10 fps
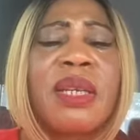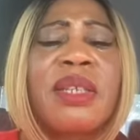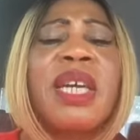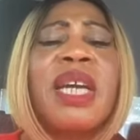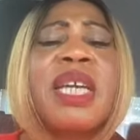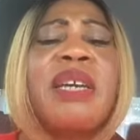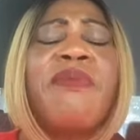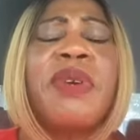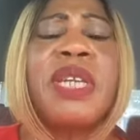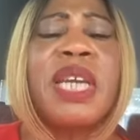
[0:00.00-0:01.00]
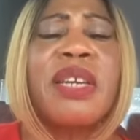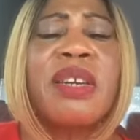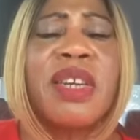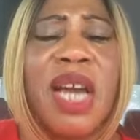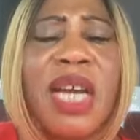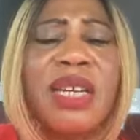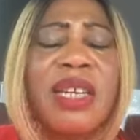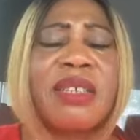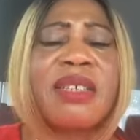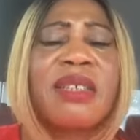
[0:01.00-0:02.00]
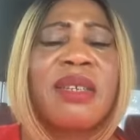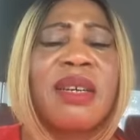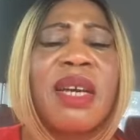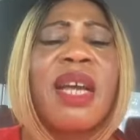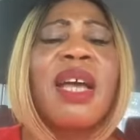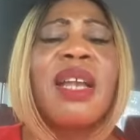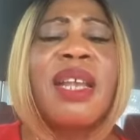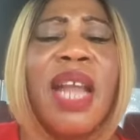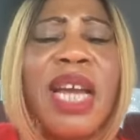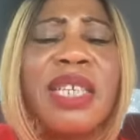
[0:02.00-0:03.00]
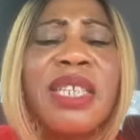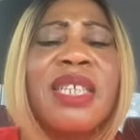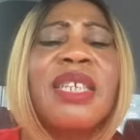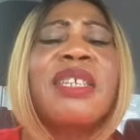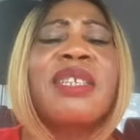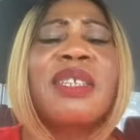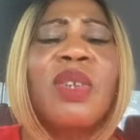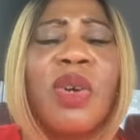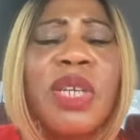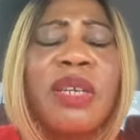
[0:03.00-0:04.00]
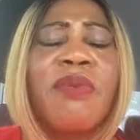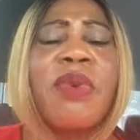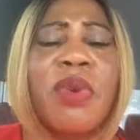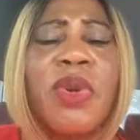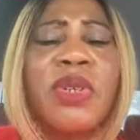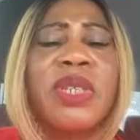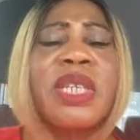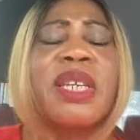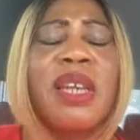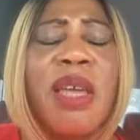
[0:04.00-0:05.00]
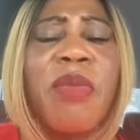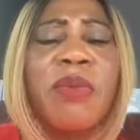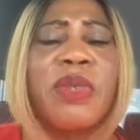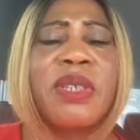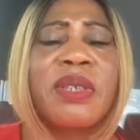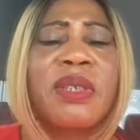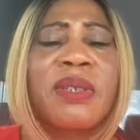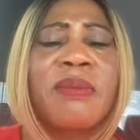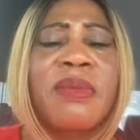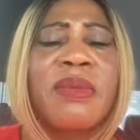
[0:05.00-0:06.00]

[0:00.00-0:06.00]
that even in darkness, light is dawning for us in the name of Jesus.